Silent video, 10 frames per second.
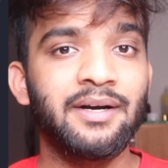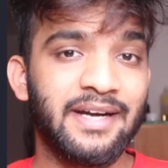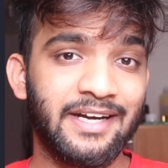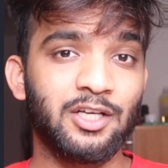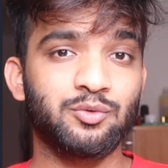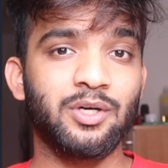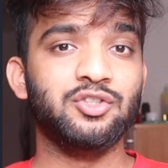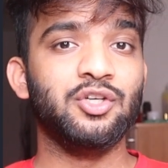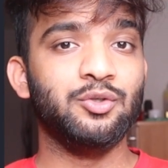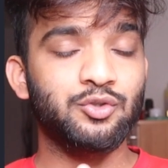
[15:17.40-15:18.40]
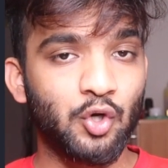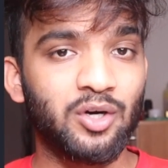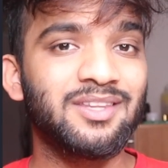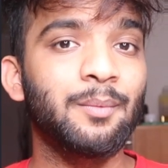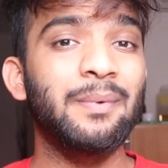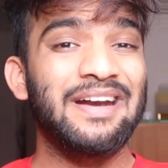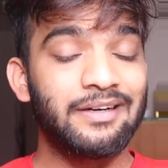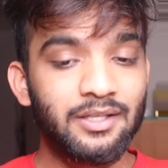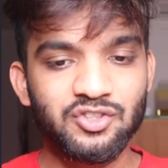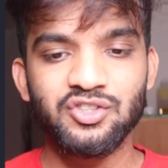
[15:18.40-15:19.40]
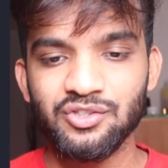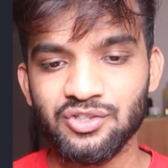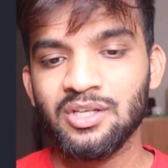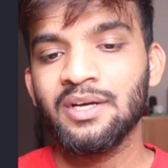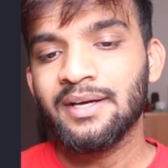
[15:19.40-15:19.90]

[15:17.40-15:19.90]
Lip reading: data structure to sort them in distance.